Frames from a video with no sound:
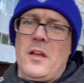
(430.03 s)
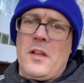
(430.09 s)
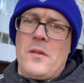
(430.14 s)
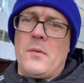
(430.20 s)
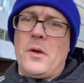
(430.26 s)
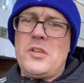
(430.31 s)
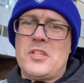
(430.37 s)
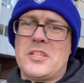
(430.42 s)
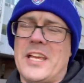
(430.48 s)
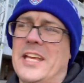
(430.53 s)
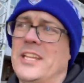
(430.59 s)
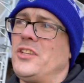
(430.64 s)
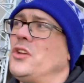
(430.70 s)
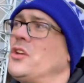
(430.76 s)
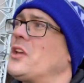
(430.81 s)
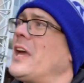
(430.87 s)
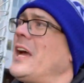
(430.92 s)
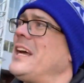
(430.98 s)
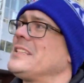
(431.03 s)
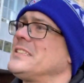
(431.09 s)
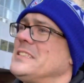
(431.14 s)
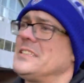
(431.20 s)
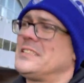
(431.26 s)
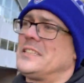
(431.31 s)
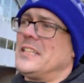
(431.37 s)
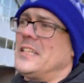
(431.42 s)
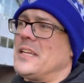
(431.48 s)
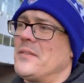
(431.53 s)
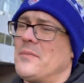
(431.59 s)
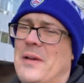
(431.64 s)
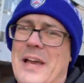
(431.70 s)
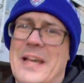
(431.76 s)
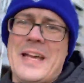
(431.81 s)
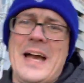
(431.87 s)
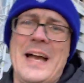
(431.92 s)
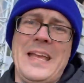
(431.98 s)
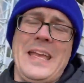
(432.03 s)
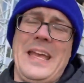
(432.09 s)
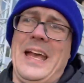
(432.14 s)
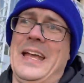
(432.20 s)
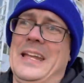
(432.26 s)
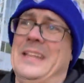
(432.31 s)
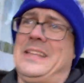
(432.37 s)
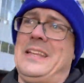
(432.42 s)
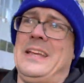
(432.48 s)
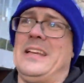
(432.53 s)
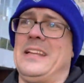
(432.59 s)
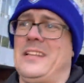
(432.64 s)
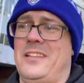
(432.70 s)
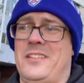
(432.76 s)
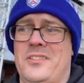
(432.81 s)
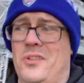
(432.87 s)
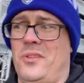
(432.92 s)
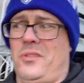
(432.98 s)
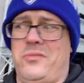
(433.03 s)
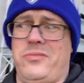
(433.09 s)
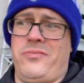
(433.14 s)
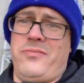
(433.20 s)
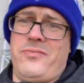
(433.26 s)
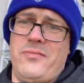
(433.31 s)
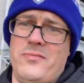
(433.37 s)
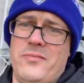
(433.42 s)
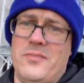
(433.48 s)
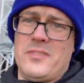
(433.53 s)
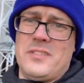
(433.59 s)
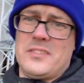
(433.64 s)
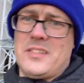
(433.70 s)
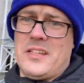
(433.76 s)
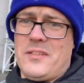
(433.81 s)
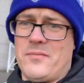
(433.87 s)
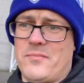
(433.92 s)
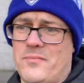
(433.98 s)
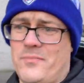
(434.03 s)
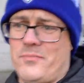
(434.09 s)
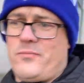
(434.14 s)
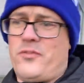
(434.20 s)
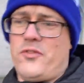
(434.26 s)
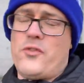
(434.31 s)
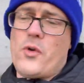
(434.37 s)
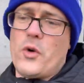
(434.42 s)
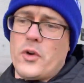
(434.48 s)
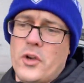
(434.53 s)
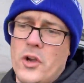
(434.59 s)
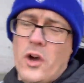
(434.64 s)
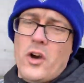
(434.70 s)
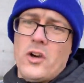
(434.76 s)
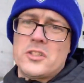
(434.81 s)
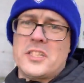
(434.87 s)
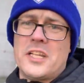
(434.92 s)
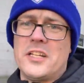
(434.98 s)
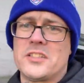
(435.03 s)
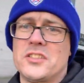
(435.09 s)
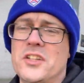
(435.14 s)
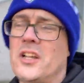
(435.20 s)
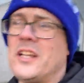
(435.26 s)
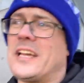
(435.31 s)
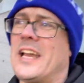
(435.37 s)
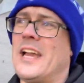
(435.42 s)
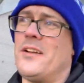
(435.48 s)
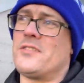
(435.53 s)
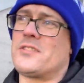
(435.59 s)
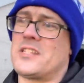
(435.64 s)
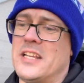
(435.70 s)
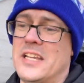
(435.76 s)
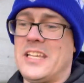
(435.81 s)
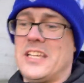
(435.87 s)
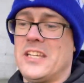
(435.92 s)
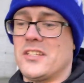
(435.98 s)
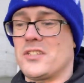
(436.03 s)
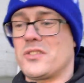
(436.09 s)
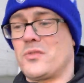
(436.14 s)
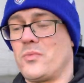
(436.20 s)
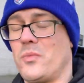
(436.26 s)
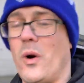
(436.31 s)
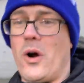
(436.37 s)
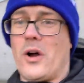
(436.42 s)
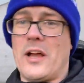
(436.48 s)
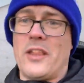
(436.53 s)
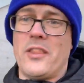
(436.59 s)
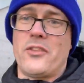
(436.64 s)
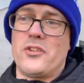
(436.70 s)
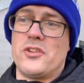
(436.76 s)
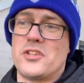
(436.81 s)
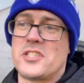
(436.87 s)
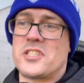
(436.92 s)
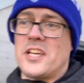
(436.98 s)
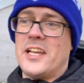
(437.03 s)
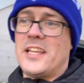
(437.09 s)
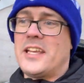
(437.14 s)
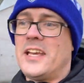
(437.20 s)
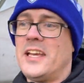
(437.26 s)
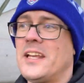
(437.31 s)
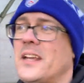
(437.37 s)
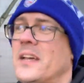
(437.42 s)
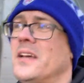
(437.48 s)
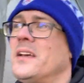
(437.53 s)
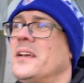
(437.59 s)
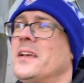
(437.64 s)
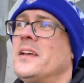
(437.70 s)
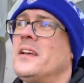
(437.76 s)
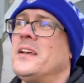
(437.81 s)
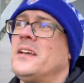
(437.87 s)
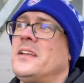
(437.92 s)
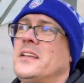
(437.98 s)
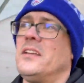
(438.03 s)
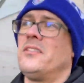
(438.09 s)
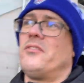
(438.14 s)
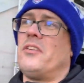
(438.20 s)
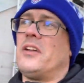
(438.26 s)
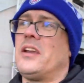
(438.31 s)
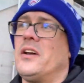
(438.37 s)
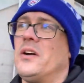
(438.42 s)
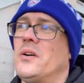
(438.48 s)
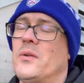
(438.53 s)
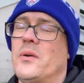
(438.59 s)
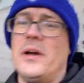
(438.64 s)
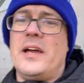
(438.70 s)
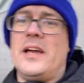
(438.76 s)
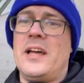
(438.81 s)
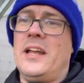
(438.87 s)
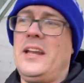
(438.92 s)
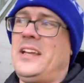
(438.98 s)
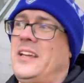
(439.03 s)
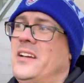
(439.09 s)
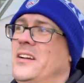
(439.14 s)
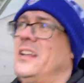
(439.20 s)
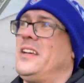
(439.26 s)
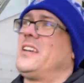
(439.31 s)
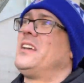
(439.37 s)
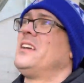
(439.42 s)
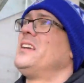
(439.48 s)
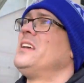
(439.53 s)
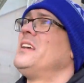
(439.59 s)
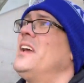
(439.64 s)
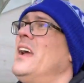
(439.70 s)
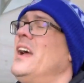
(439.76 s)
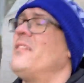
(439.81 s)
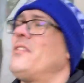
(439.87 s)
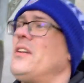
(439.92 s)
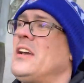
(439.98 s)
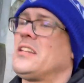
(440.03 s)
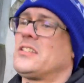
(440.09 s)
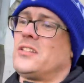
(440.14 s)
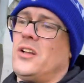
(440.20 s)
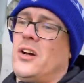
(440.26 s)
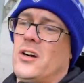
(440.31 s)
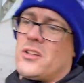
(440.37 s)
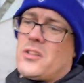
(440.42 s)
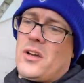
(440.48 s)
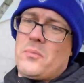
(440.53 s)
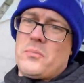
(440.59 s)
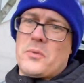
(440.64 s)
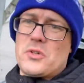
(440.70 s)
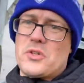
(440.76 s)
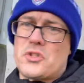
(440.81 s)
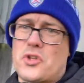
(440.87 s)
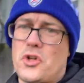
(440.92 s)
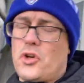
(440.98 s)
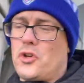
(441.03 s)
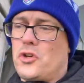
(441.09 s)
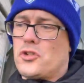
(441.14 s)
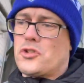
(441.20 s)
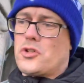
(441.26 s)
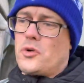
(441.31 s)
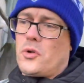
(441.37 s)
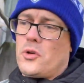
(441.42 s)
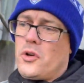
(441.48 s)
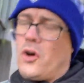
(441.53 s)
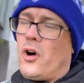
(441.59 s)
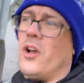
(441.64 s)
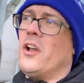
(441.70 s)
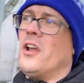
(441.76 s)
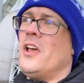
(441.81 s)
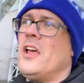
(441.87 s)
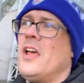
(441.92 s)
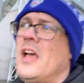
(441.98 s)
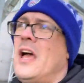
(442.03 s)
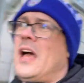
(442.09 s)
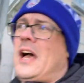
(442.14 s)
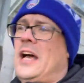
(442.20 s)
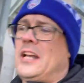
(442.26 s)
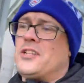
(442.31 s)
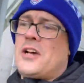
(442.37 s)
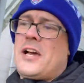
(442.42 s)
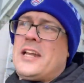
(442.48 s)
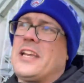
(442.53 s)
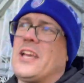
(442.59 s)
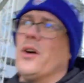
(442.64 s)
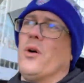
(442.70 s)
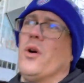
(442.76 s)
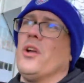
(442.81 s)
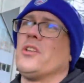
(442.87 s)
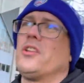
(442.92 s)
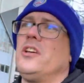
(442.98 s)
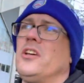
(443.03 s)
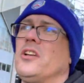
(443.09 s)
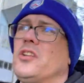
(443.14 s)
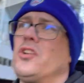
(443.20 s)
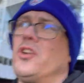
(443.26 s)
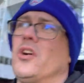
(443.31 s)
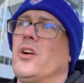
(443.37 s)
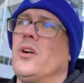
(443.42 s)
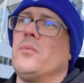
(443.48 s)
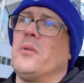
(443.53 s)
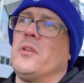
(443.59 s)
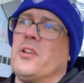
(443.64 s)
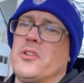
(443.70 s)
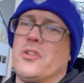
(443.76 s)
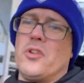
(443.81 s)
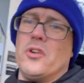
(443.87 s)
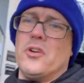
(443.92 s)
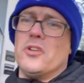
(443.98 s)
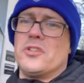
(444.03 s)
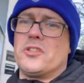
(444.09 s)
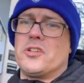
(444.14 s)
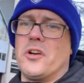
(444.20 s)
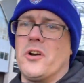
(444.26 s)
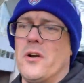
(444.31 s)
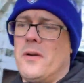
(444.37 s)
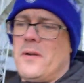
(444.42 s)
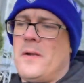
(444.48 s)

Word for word: I'm outside Newcastle Stadium, I can't get into it. It's, it's like Fort Knox here. It's not like Irish League, you just walk in through a side gate and you video away in here. Like, everything's locked up, there's tours going on. I try to get onto a tour, but the tours are